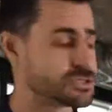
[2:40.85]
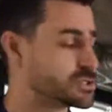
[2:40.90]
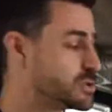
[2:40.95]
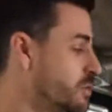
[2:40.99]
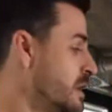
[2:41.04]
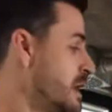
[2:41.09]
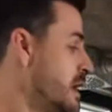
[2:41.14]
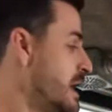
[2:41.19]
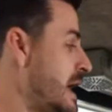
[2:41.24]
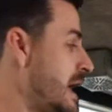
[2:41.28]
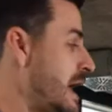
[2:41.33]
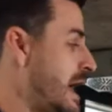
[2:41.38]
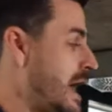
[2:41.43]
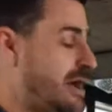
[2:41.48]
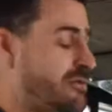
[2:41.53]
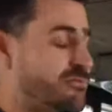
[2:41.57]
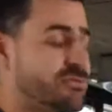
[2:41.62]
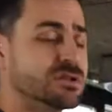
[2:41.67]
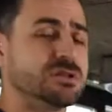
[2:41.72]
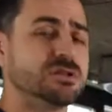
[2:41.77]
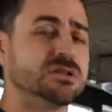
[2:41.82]
So
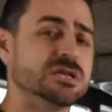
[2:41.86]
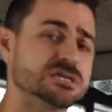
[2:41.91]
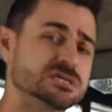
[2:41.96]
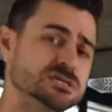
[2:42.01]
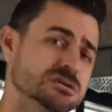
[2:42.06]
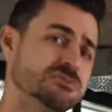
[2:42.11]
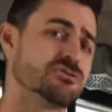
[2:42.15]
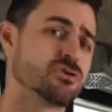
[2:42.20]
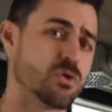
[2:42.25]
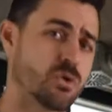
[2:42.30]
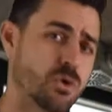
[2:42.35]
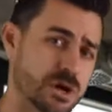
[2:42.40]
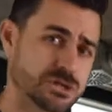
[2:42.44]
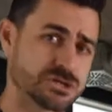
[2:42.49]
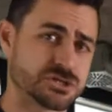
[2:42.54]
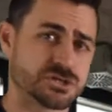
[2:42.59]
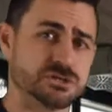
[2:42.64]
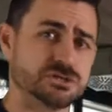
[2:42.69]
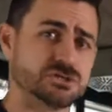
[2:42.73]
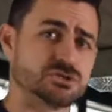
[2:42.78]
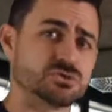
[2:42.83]
have a list of
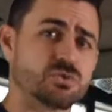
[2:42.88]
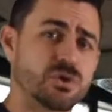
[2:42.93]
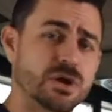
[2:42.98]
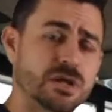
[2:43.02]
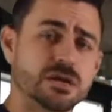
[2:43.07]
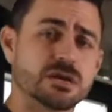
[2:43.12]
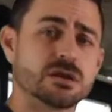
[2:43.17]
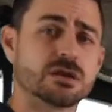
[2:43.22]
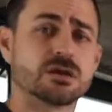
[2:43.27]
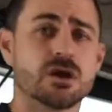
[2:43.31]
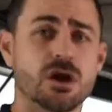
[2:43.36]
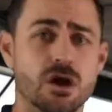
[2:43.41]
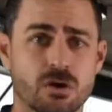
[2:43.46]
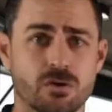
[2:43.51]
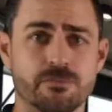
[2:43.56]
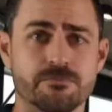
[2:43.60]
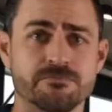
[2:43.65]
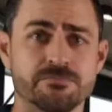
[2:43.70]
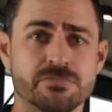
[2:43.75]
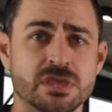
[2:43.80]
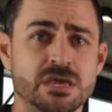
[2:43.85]
questions ready to
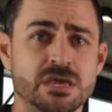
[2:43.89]
go.